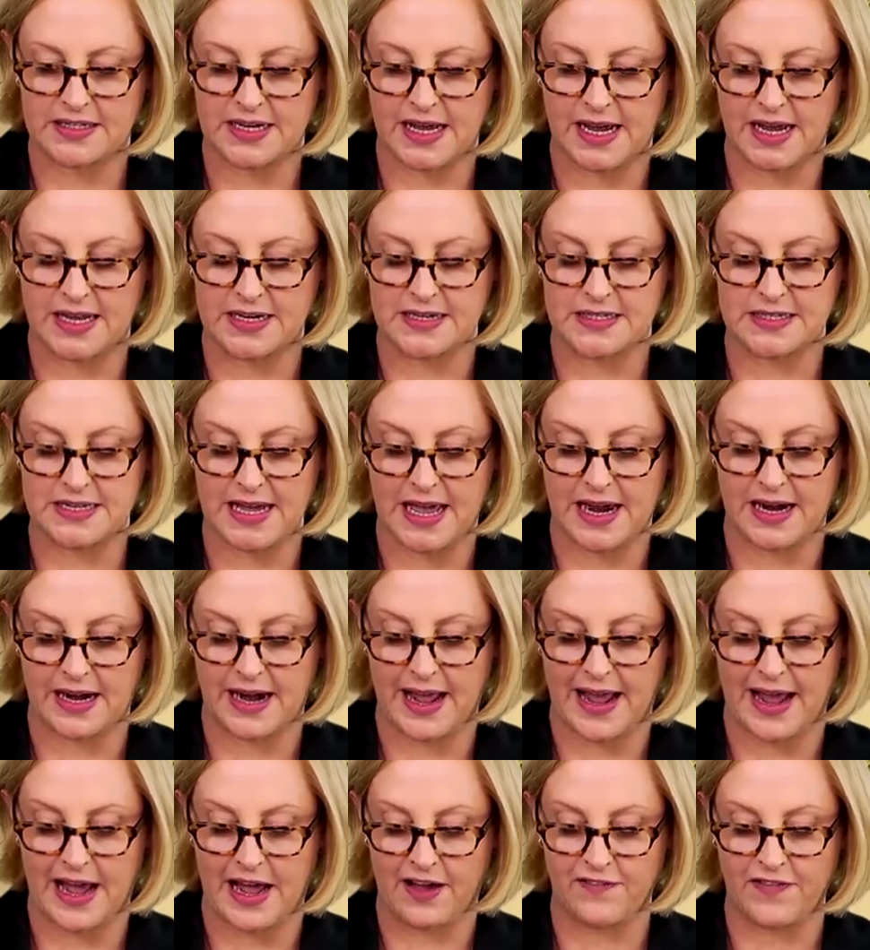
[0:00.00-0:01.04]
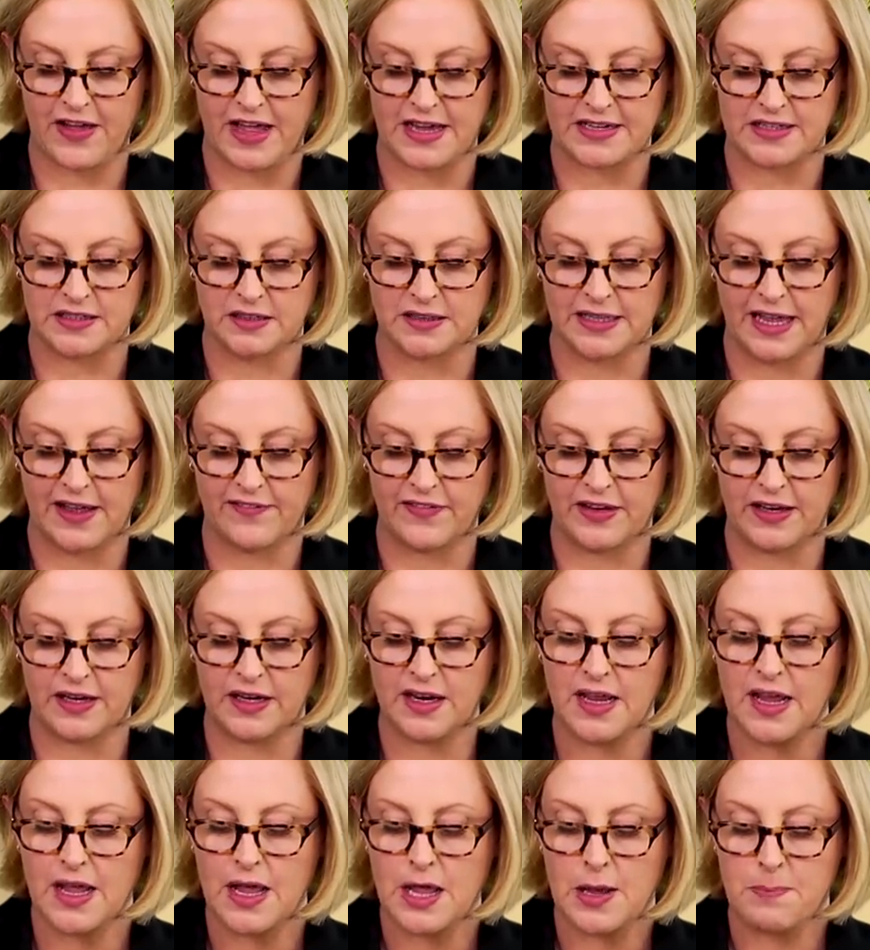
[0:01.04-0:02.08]
10, 10 and a half, and
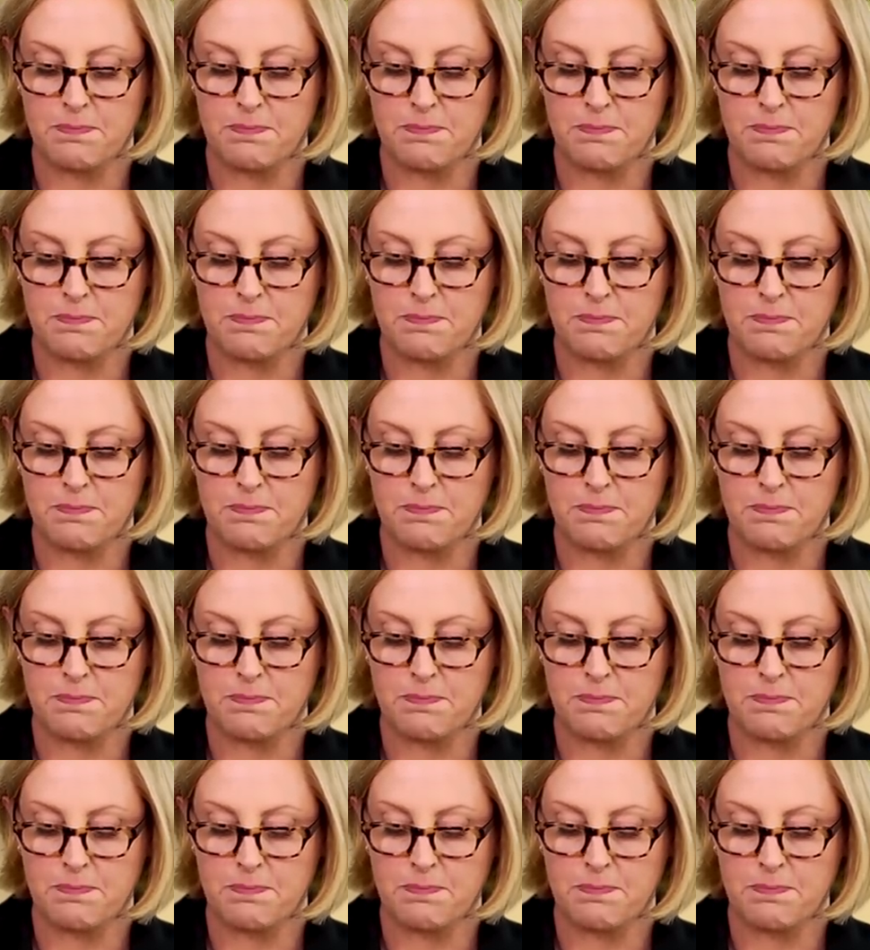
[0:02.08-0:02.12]
11.